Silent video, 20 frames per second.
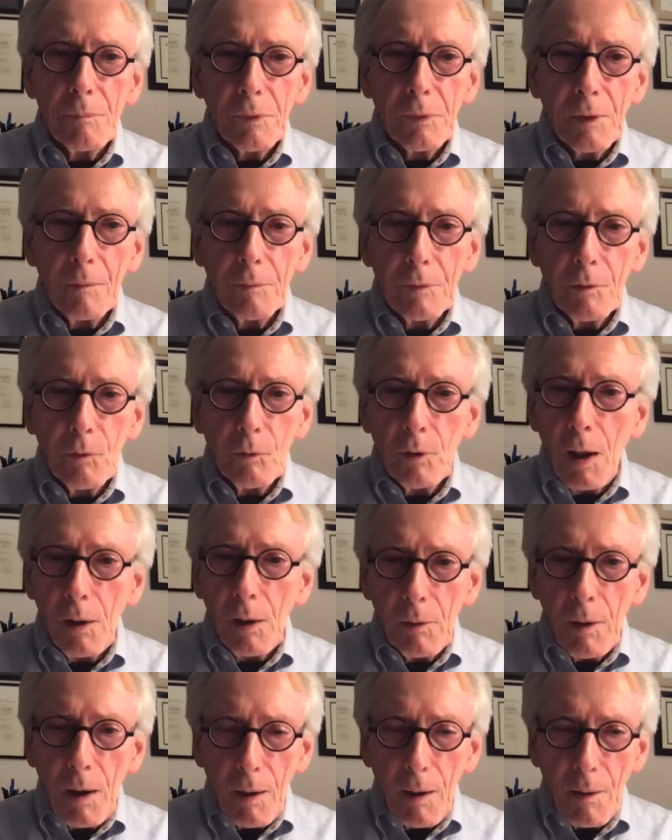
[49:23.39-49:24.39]
you're not,
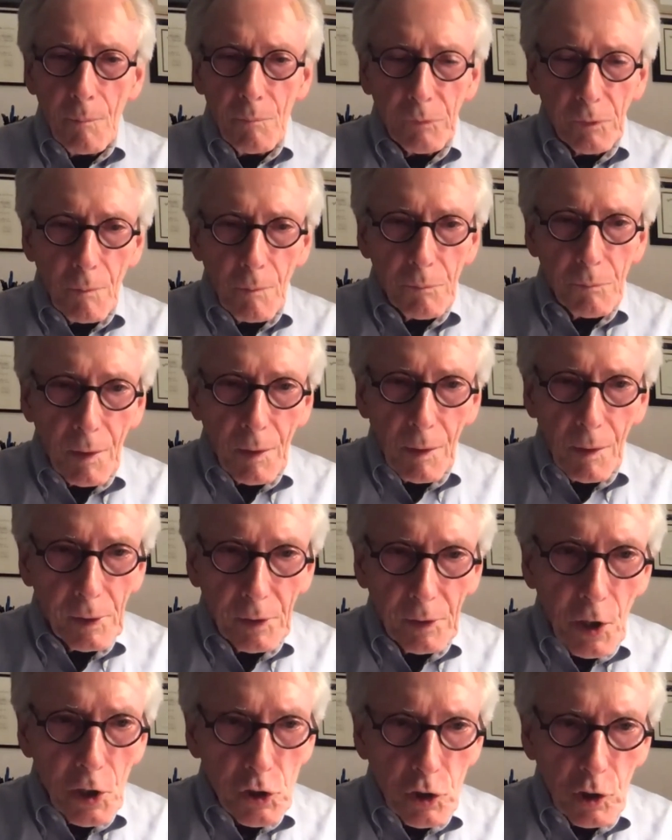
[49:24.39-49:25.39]
in
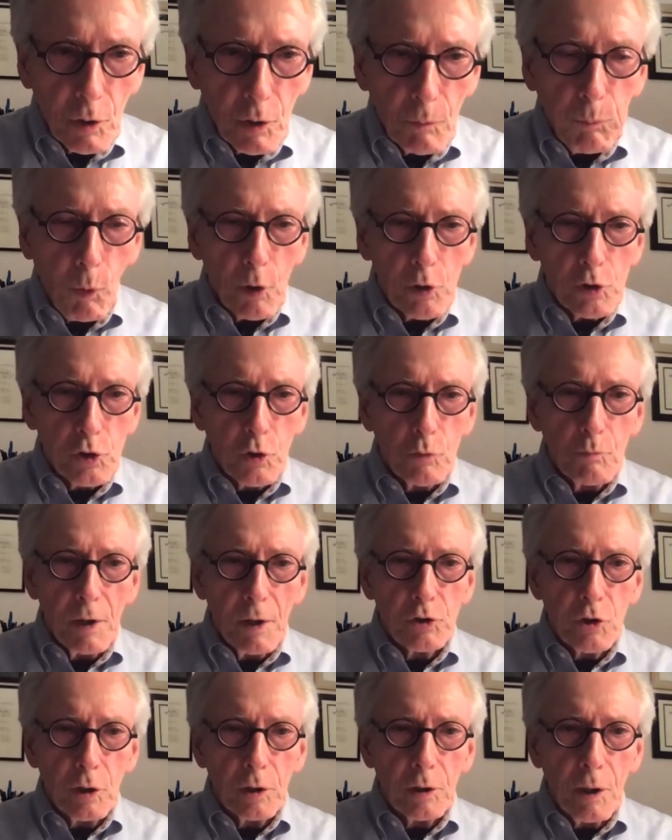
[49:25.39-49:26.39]
addition to the points you
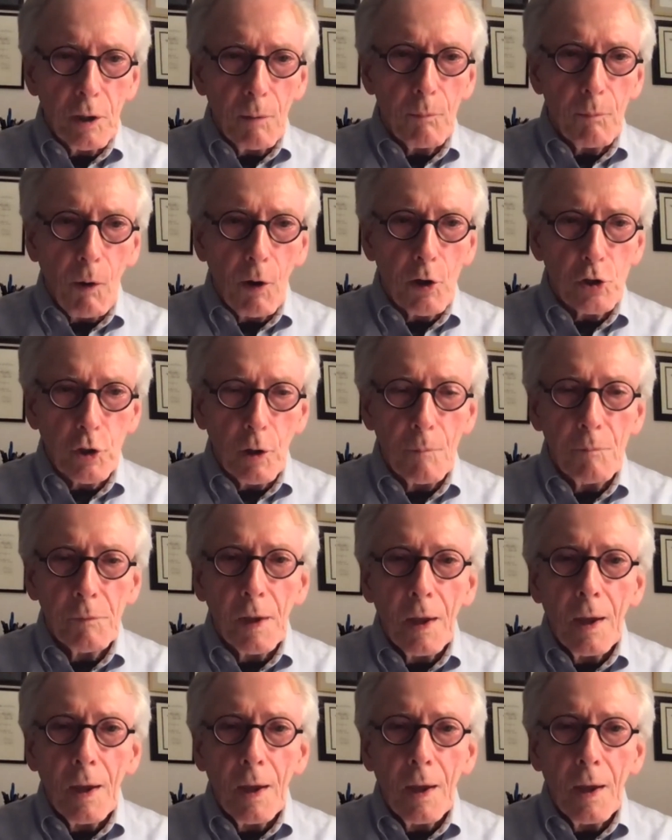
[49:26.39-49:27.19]
mentioned, Marcia,